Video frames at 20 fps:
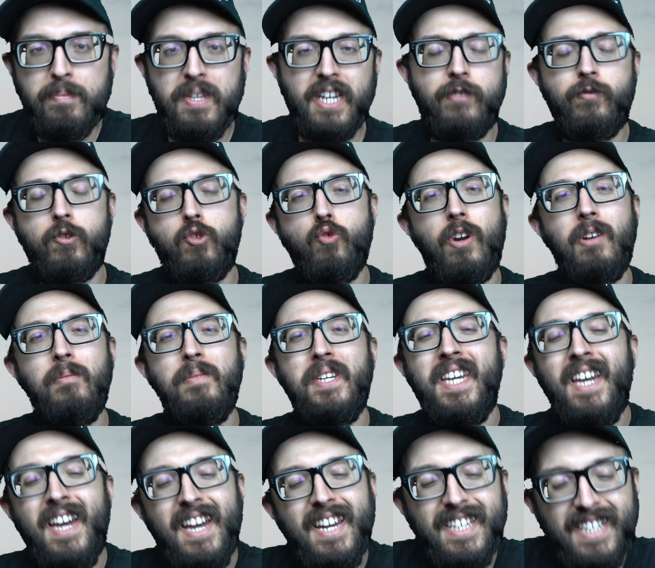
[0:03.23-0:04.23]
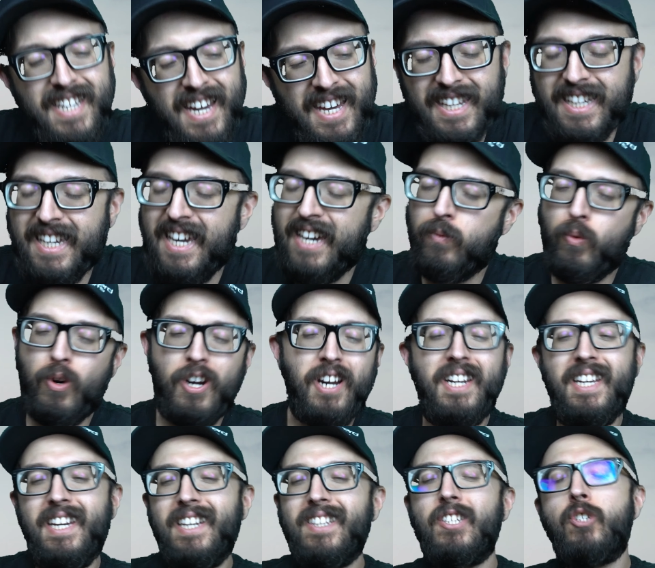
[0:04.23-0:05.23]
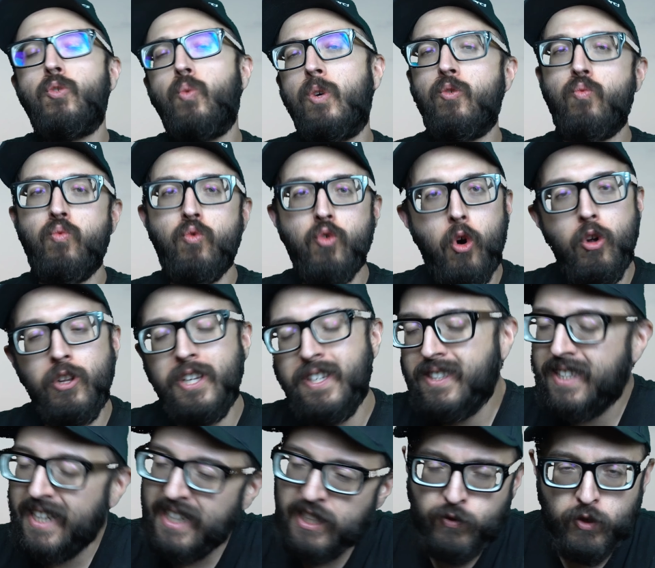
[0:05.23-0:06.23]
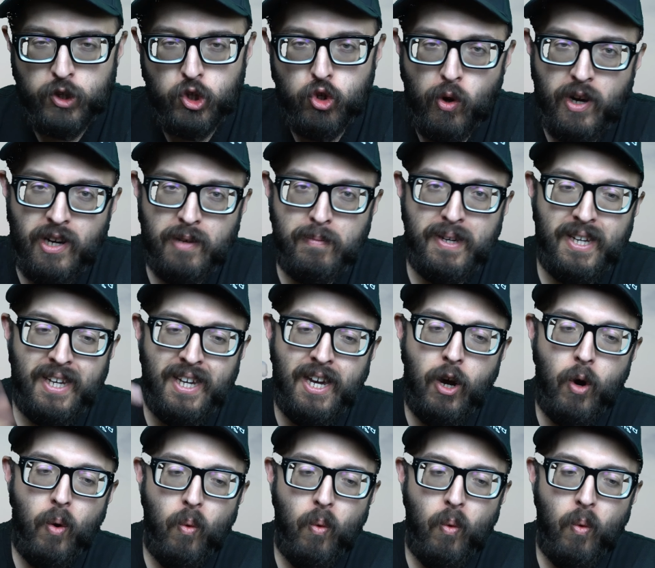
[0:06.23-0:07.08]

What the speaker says: Thanks for joining me yet again. We're going to get this one rolling. Thanks for joining me.